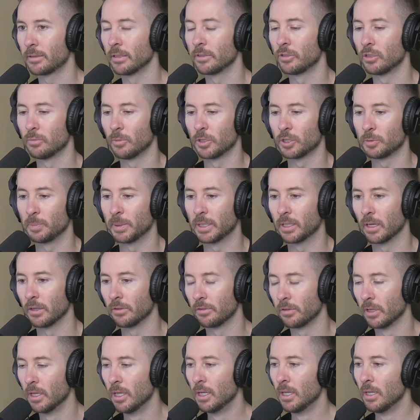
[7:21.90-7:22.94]
it too much,
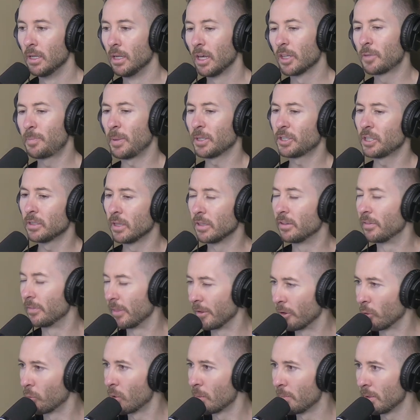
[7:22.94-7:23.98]
because especially these
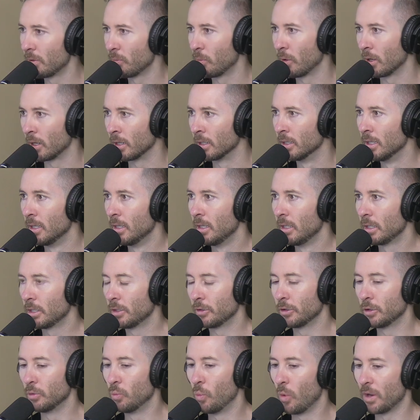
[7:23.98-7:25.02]
thinner women where,
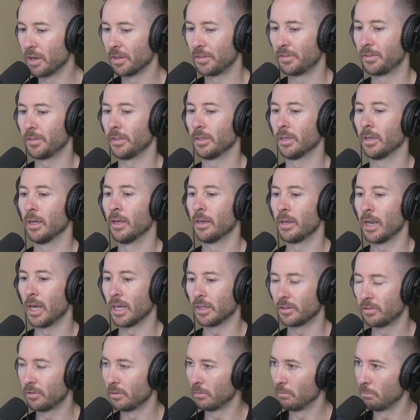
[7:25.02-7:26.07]
you want to see a
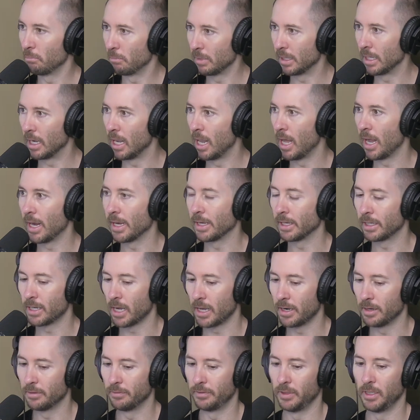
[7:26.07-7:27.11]
nice midline
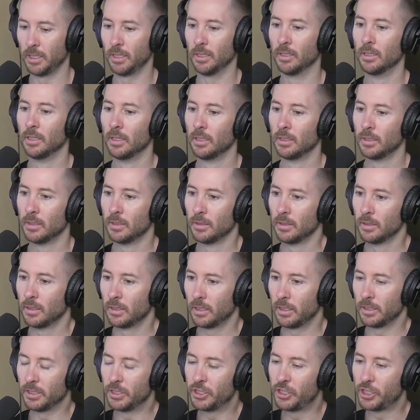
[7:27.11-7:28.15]
kind of a
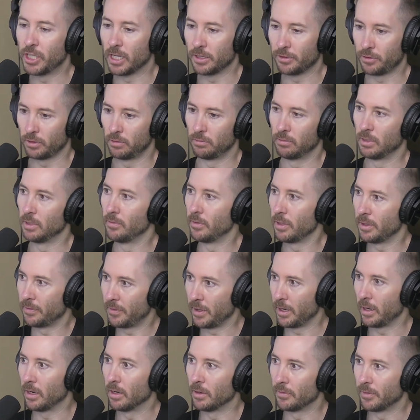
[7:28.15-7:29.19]
gentle rivet
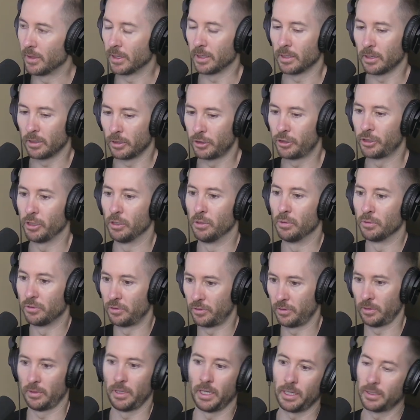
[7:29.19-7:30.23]
there that
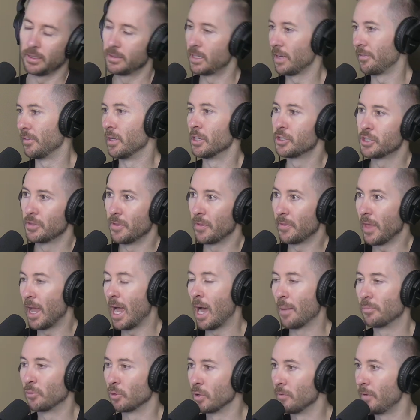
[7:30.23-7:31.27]
shows like a definition that the
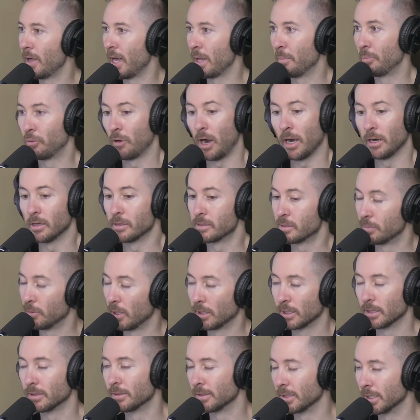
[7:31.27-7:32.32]
abs would have had prior to
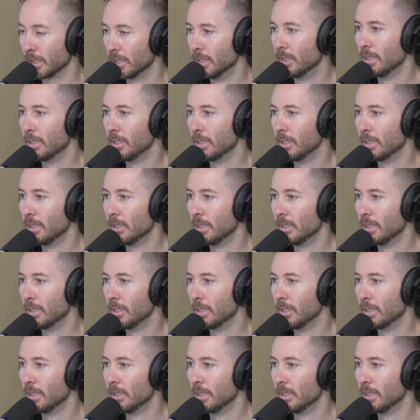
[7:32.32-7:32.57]
pregnancy.